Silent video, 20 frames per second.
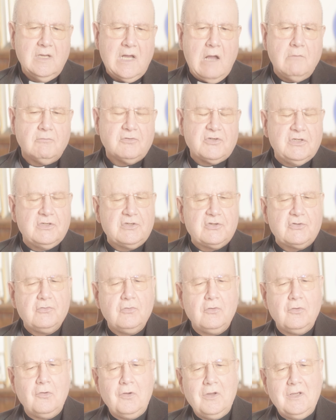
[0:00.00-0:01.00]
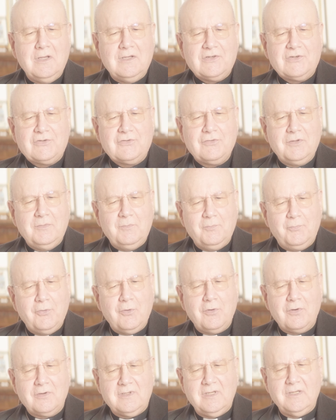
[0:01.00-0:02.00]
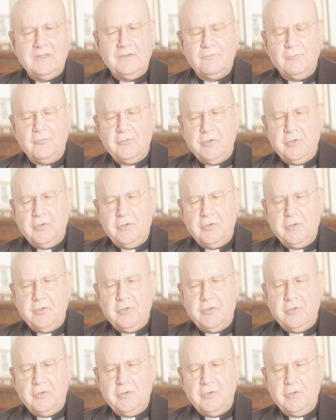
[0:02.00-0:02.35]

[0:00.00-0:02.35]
House is so important.